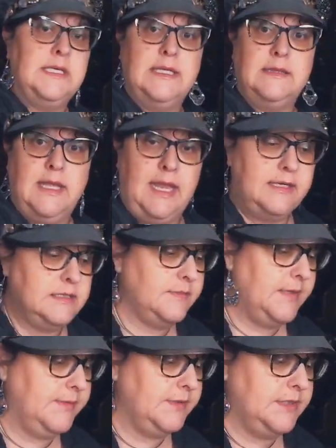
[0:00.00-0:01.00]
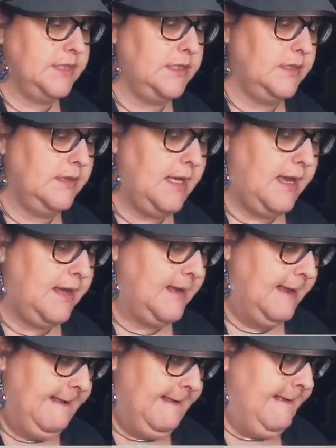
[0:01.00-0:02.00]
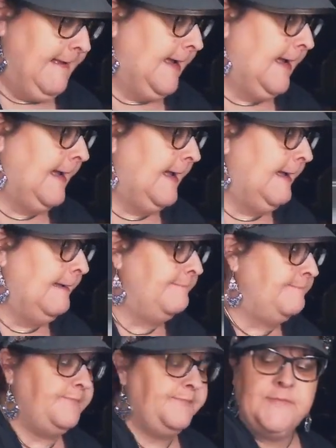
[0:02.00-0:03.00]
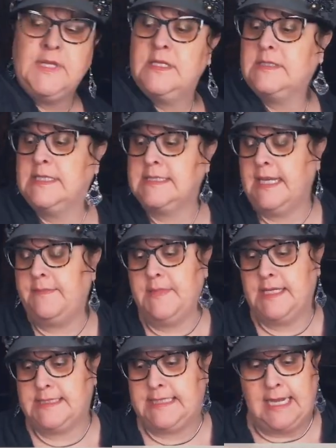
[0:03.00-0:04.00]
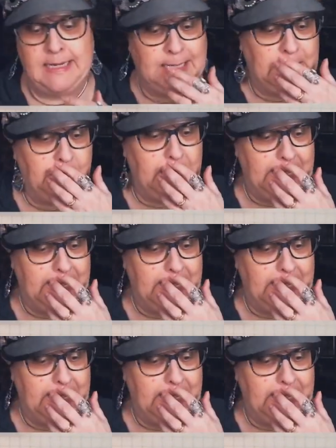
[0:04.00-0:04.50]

like to be able to do that. Since I missed that, I gotta go back